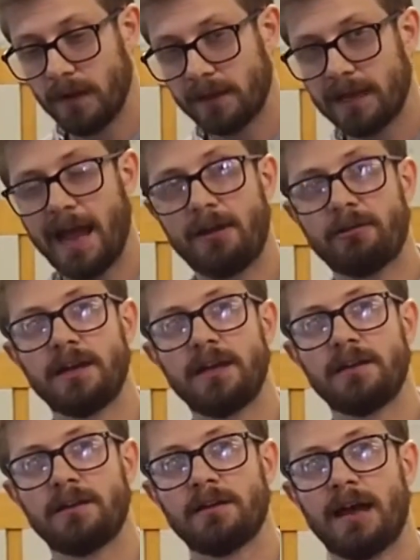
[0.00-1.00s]

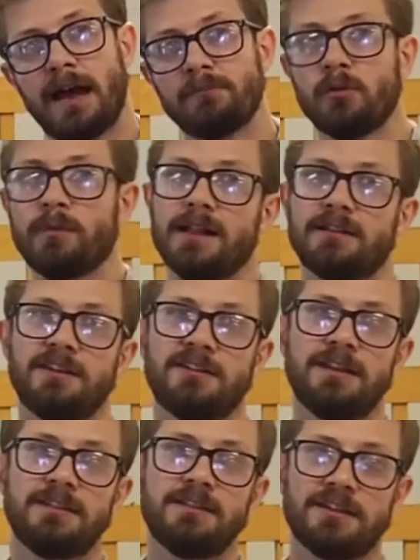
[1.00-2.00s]
carry abnormalities
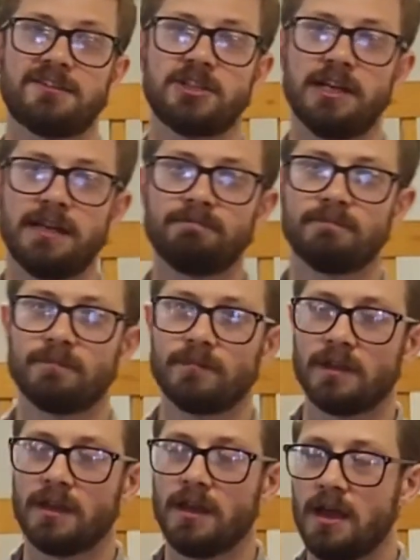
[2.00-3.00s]
in this gene,
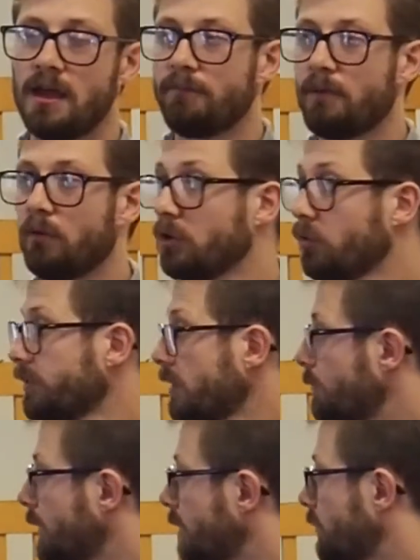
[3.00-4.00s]
but will
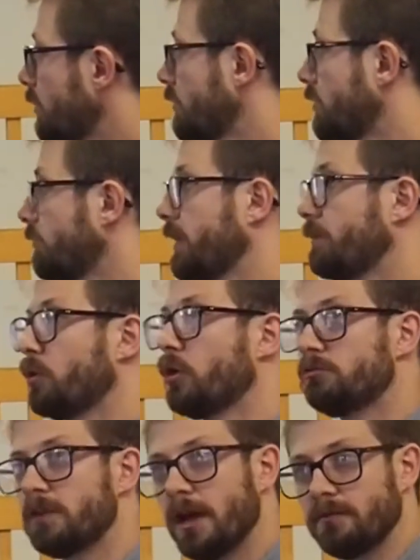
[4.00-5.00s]
also be of use of people
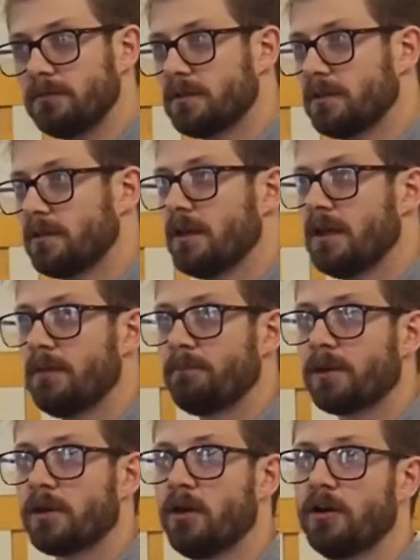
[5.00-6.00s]
who don't,
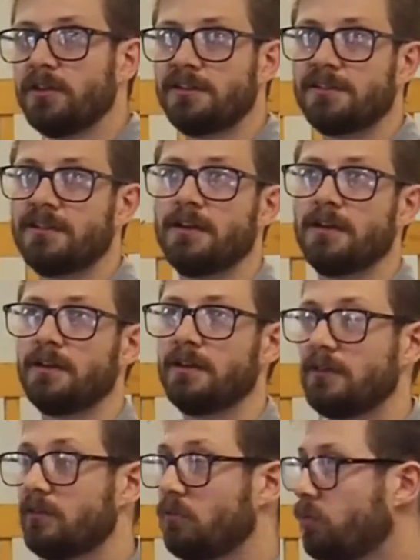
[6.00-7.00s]
because
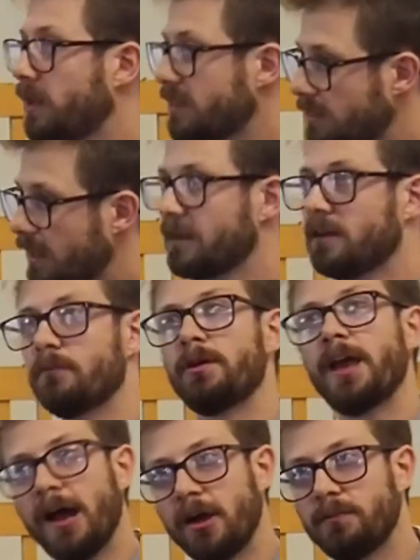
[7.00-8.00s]
we think and
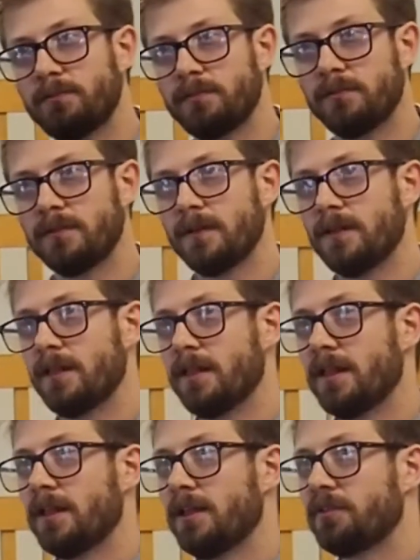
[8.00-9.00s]
we hope
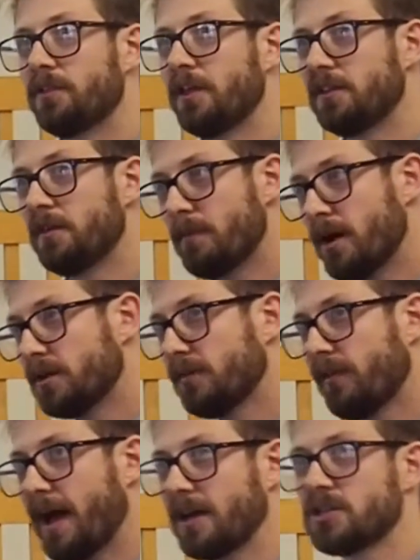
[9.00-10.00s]
that the mode
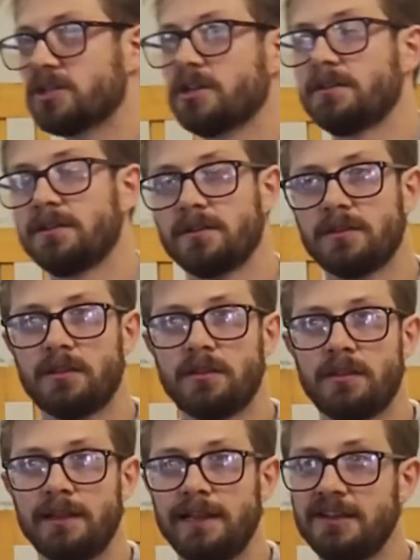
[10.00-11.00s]
of action
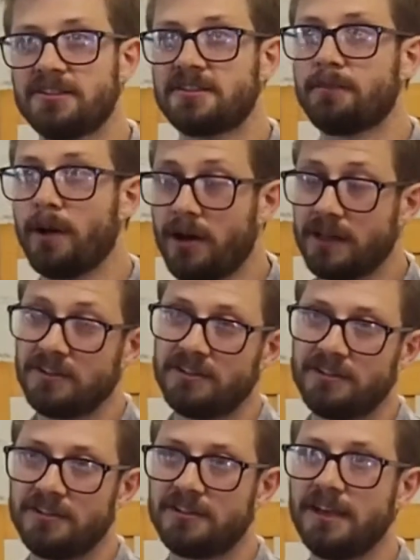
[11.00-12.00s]
that leads to
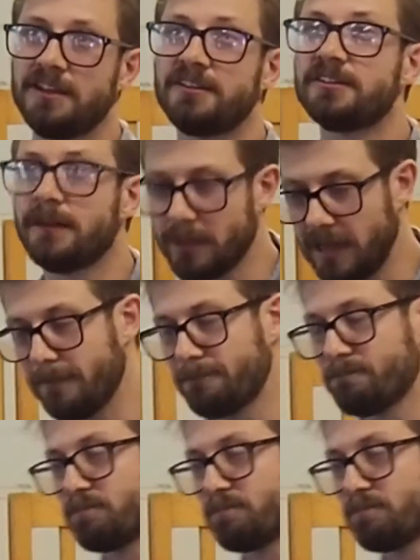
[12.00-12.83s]
Parkinson's is similar.